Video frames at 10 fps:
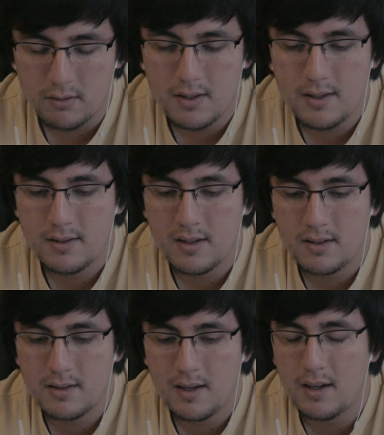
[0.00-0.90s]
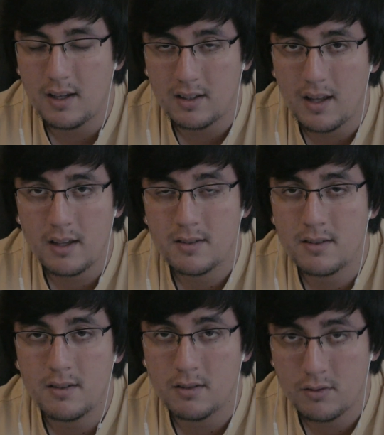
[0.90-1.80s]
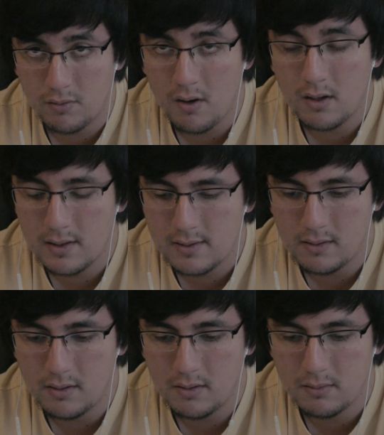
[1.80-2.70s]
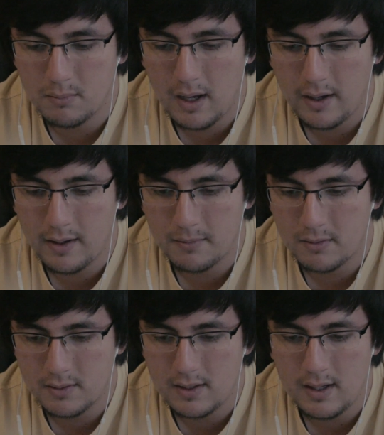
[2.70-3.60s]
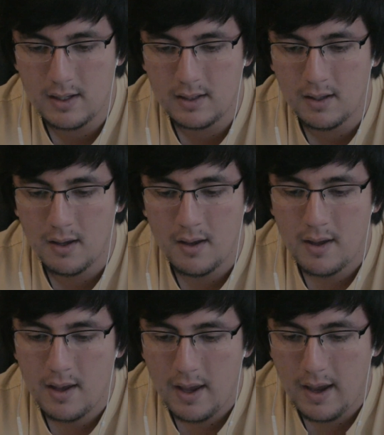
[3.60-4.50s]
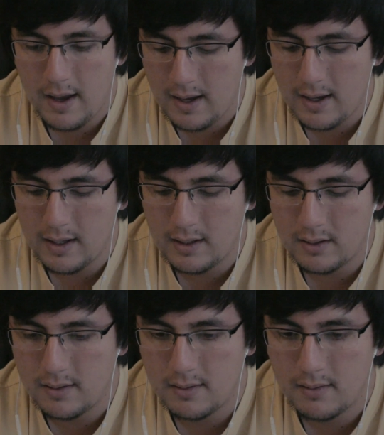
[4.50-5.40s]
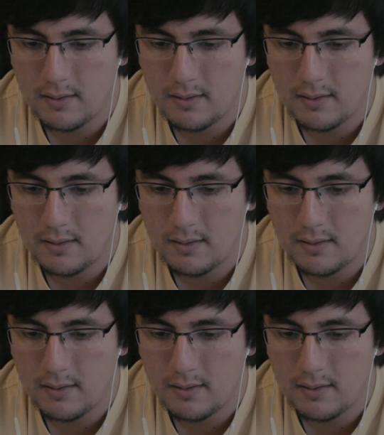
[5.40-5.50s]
1316, that's the strongest Gloom I ever seen, and